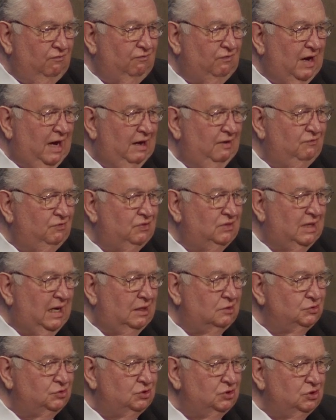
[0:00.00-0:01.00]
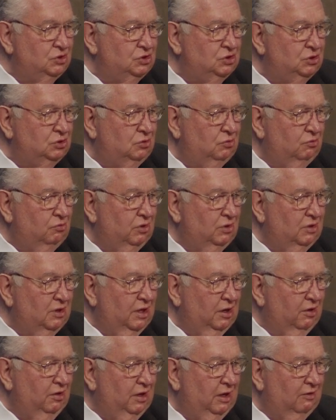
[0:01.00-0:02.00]
5,000 children
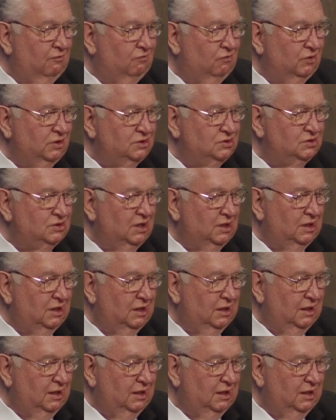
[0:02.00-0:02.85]
there every Sunday.